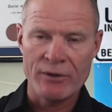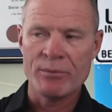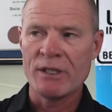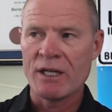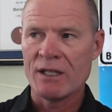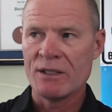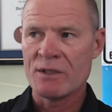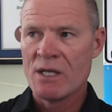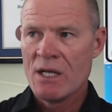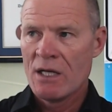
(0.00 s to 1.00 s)

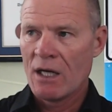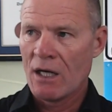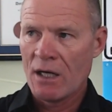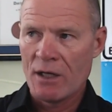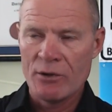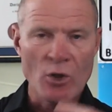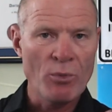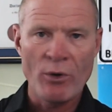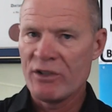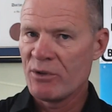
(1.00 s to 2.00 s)
because no
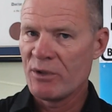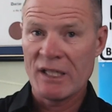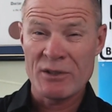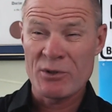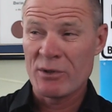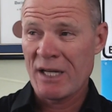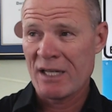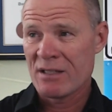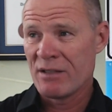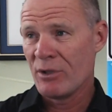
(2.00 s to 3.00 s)
point doing an extra
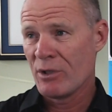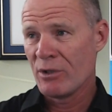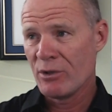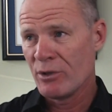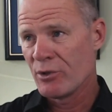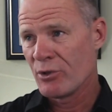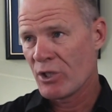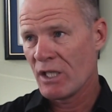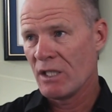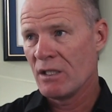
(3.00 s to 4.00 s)
test if you can do your
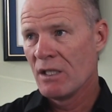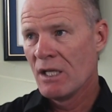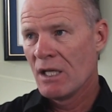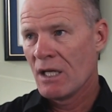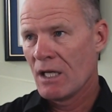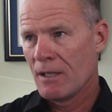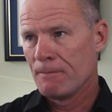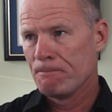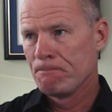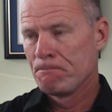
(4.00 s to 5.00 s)
G. Can